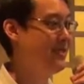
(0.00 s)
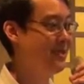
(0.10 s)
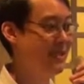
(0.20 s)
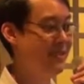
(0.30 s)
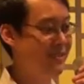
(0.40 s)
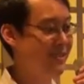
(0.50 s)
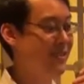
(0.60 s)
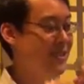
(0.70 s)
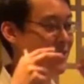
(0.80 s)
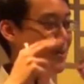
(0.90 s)
So
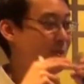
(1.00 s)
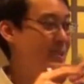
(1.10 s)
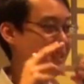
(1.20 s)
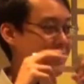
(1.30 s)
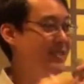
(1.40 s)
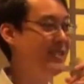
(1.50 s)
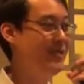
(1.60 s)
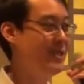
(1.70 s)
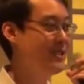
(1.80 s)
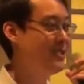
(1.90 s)
the silk is like the
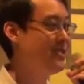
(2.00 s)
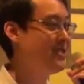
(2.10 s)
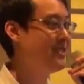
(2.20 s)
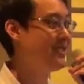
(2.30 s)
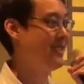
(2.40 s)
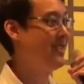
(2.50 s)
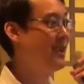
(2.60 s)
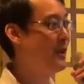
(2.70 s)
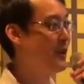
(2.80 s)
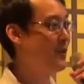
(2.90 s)
Levi's jeans
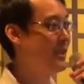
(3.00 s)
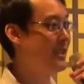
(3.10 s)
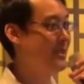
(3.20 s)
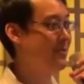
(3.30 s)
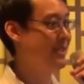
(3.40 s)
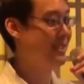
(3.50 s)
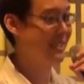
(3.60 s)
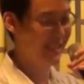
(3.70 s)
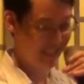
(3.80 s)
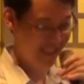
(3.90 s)
of that time.